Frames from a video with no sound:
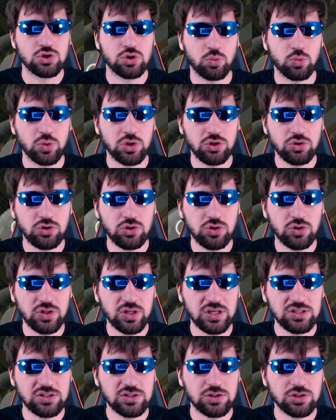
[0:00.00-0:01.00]
So when you do
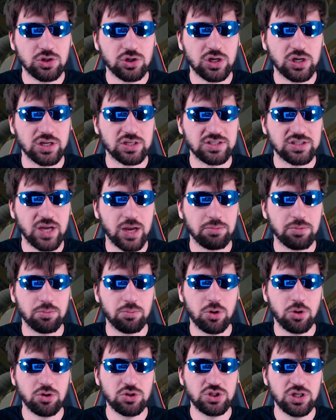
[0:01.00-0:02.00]
this, you're going to time the
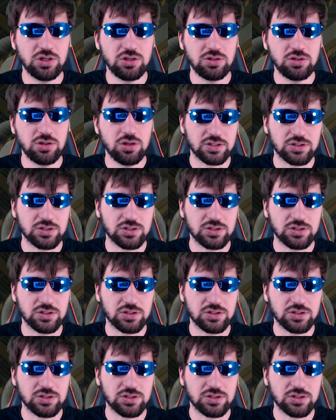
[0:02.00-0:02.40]
motion.